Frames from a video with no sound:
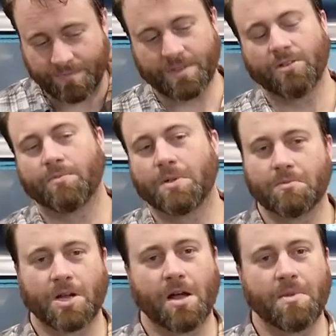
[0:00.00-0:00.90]
you've
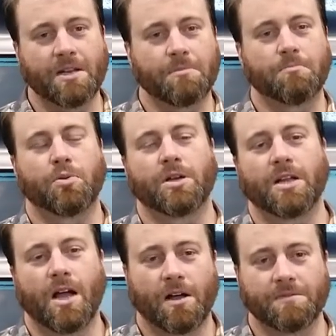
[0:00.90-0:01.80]
been commenting
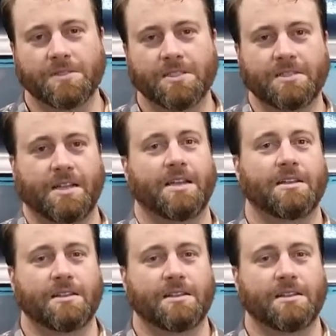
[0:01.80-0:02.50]
pretty often at, eh,